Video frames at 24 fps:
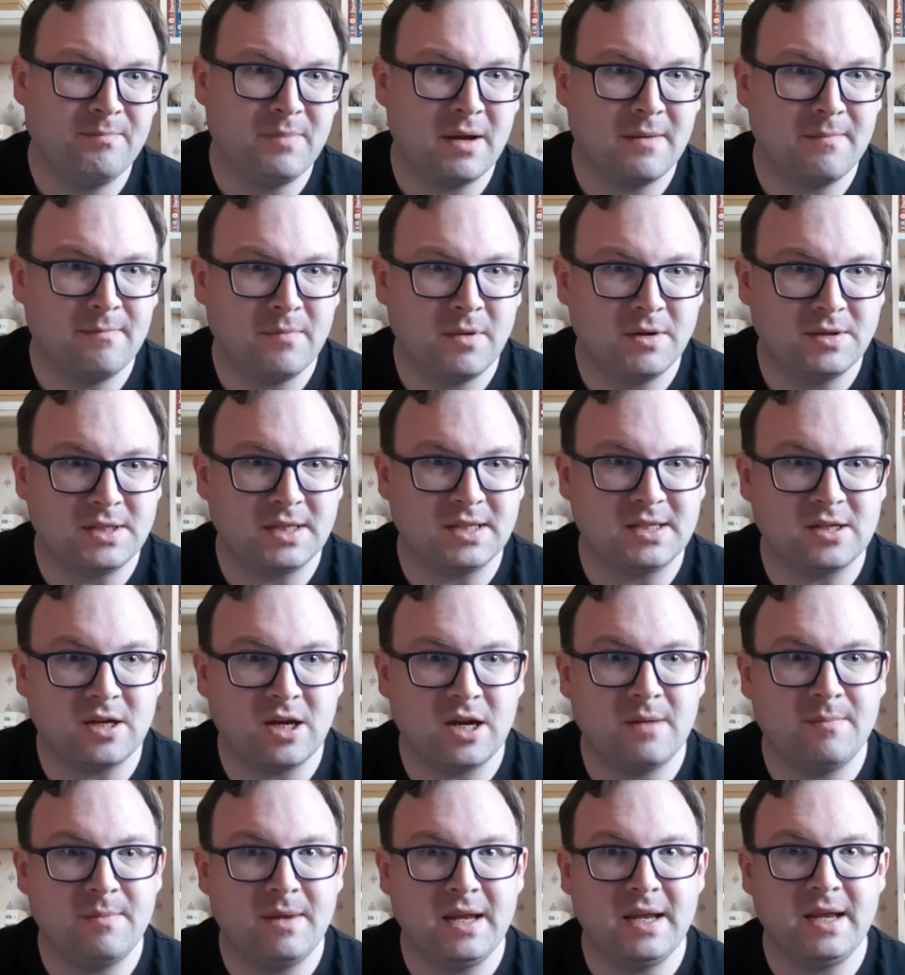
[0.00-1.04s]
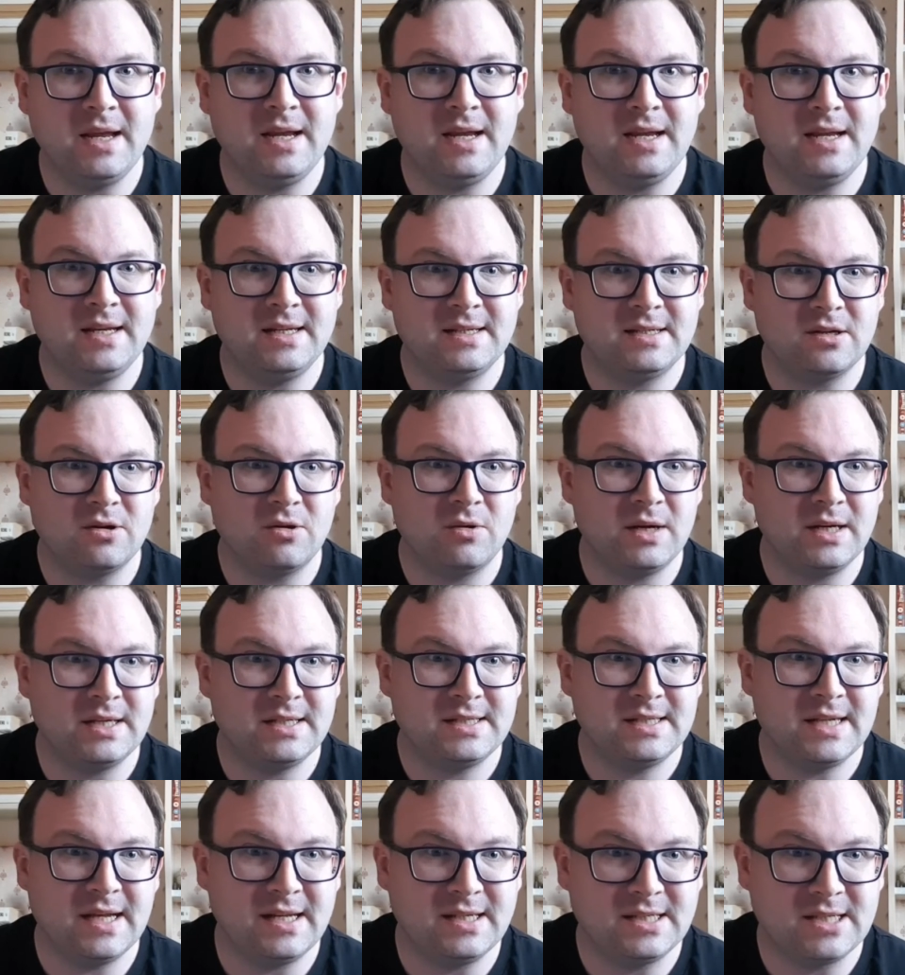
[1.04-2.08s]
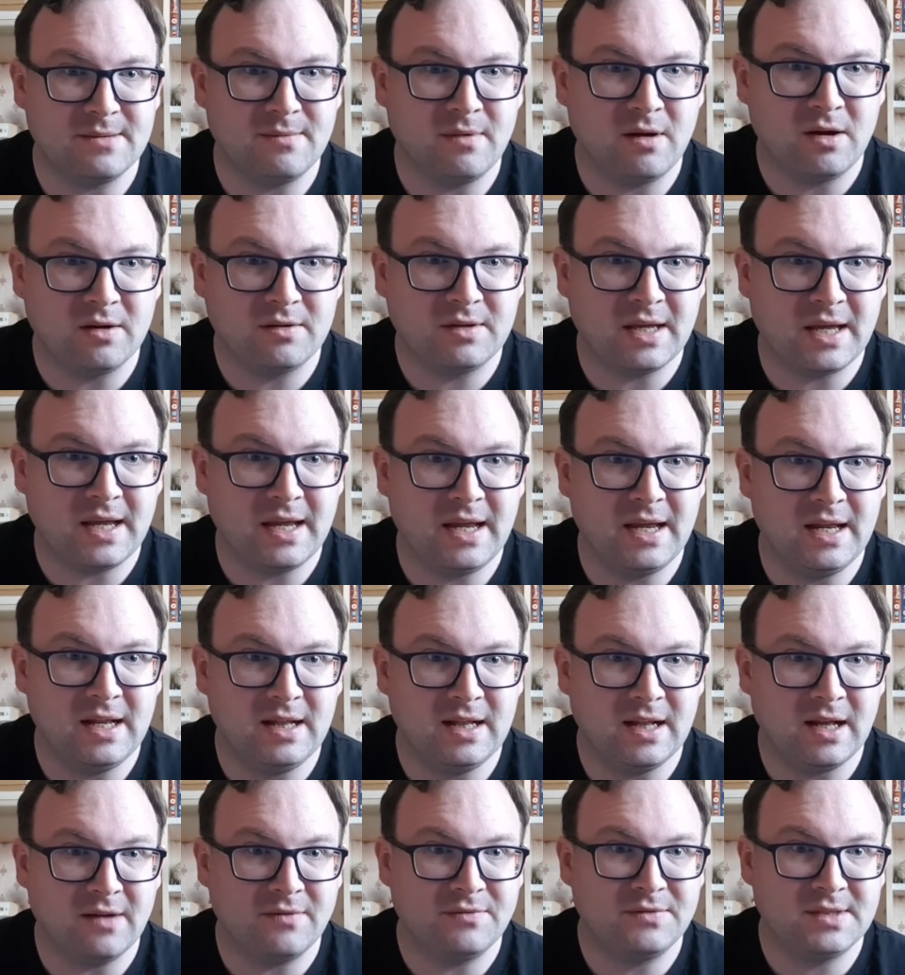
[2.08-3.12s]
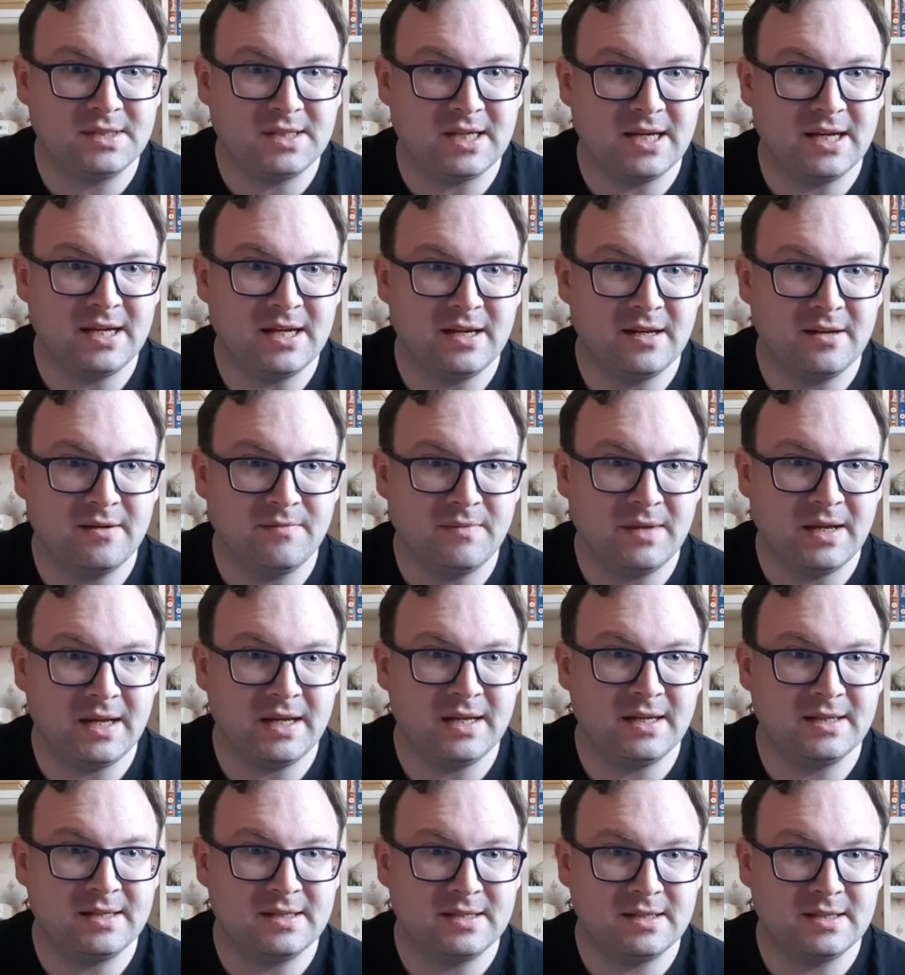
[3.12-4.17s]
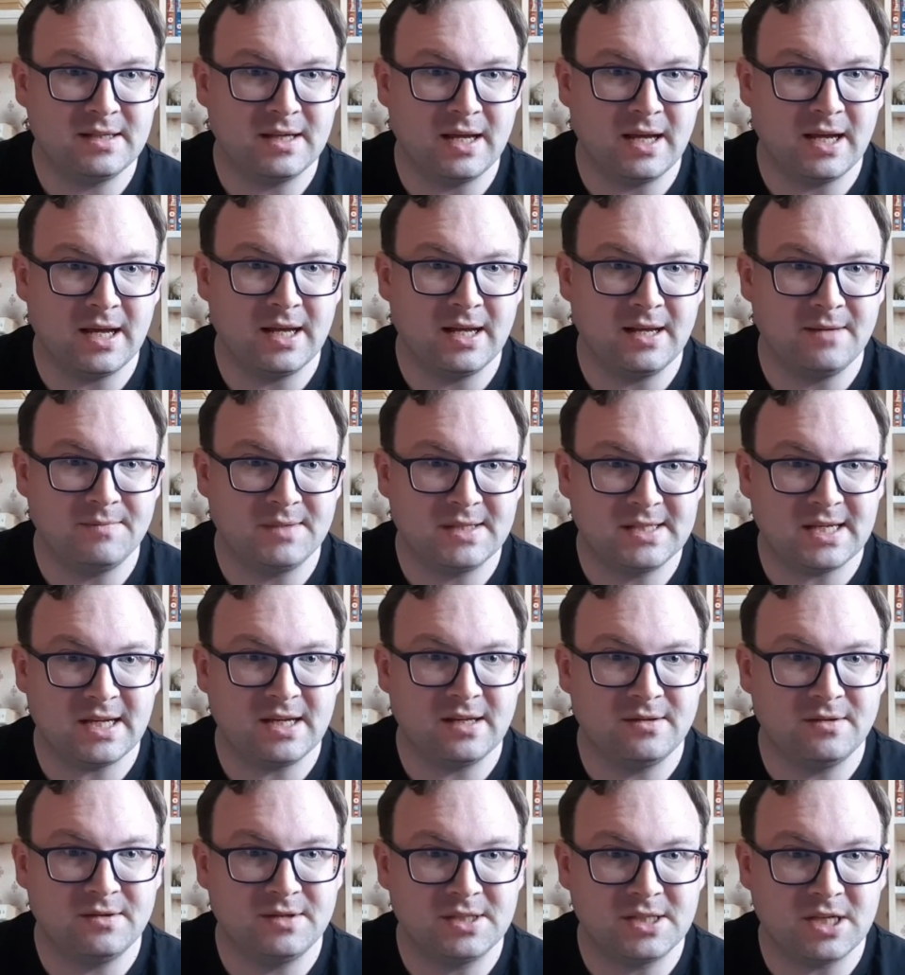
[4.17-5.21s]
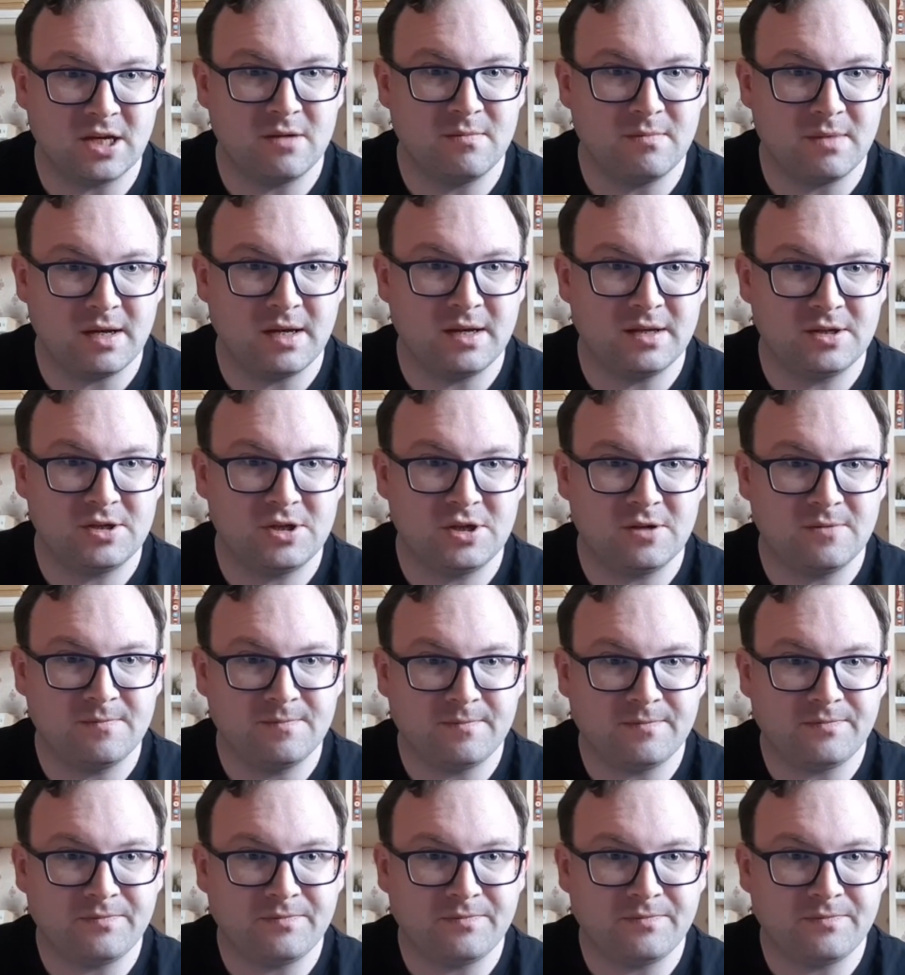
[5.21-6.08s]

But most of the time, he's always saying to Mark that he loves his son so much.